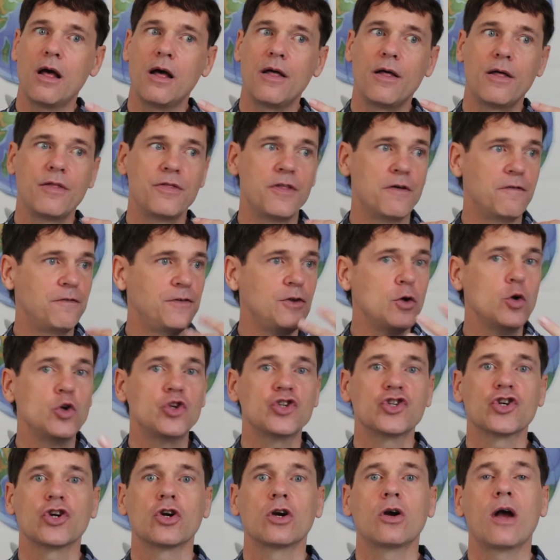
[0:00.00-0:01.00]
the
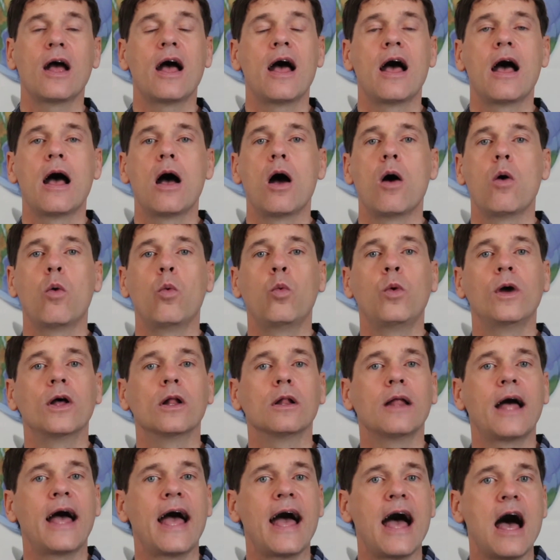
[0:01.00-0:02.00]
future
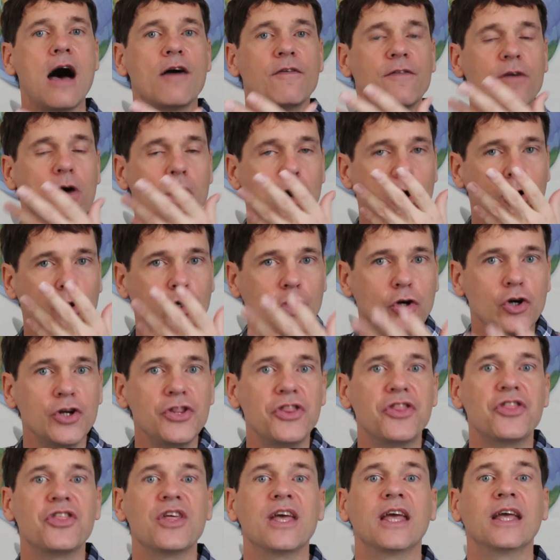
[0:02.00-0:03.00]
will have
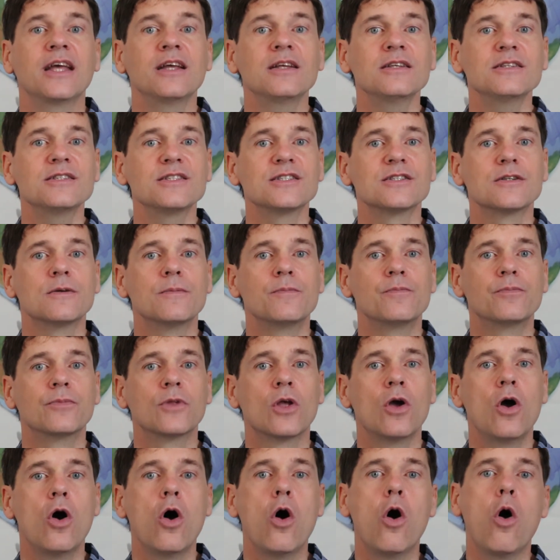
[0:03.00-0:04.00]
good things,
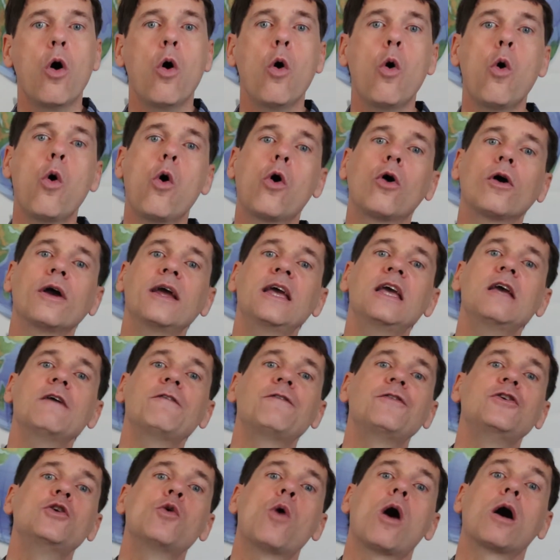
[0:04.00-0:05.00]
or
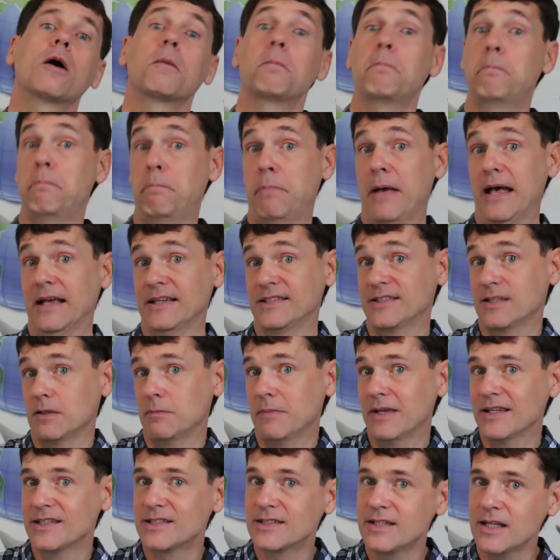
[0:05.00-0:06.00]
if you are
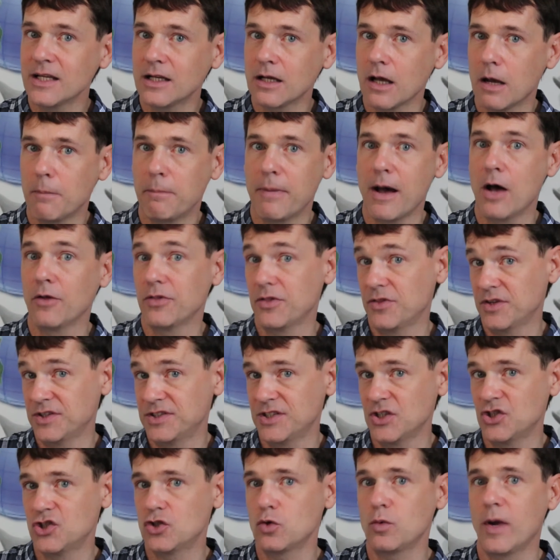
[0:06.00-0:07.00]
pessimistic about the
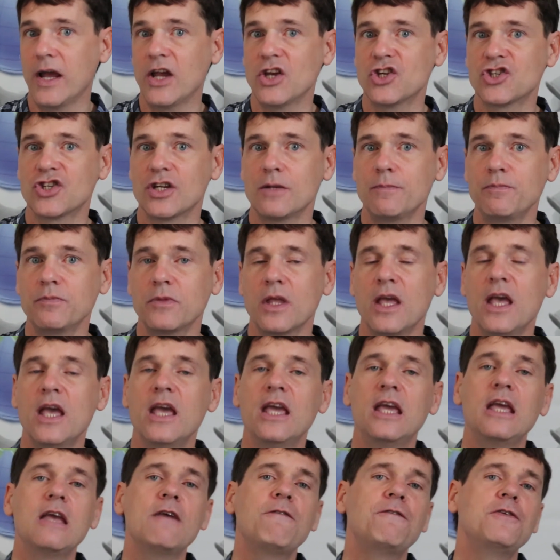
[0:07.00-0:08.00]
situation,
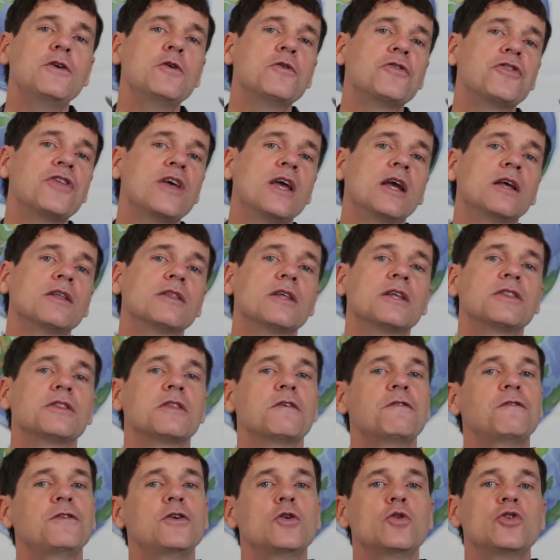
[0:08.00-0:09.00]
if you think that the
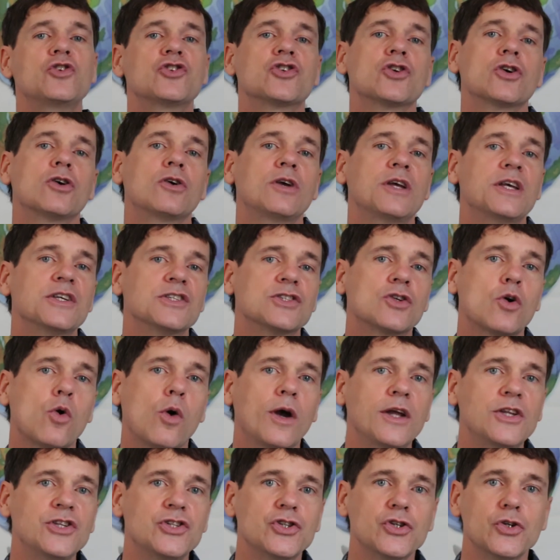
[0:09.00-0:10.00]
future is
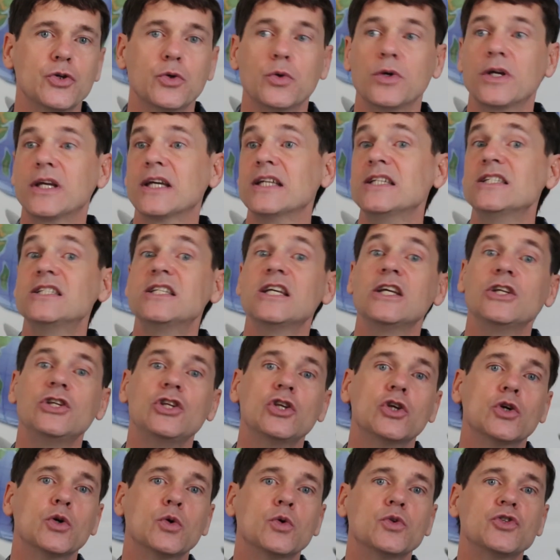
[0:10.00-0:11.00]
going to
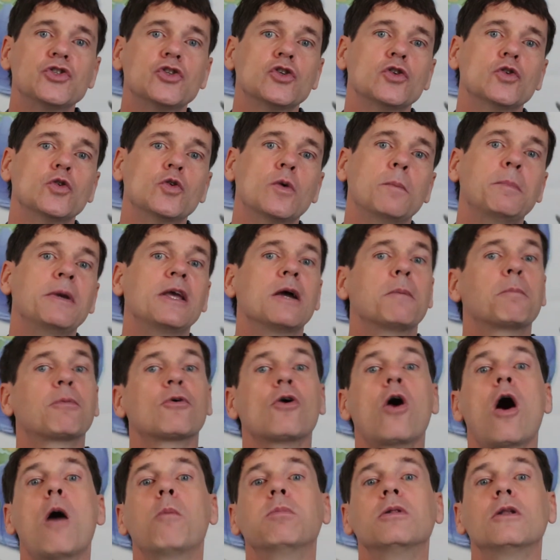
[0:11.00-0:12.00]
continue to be a
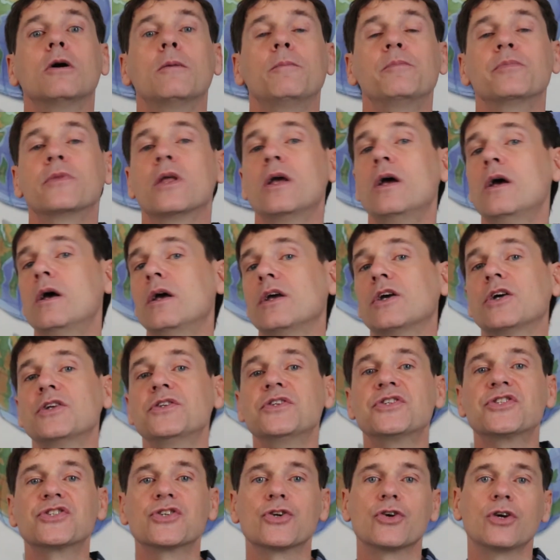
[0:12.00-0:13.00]
problem
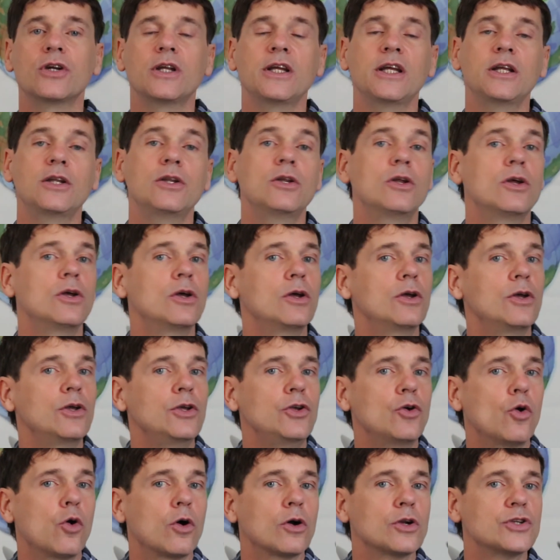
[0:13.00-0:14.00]
concerning
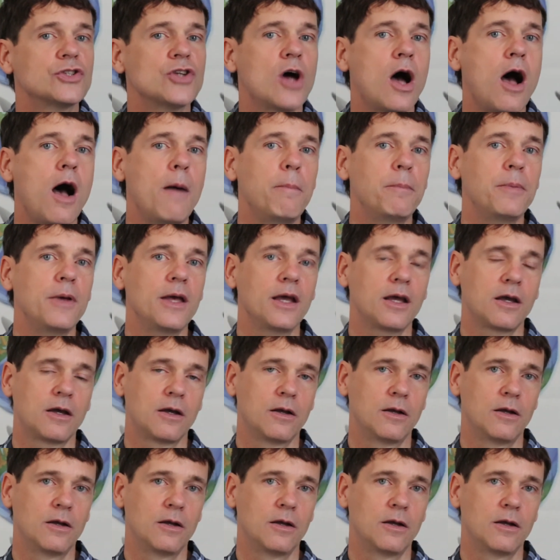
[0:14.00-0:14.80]
your topic.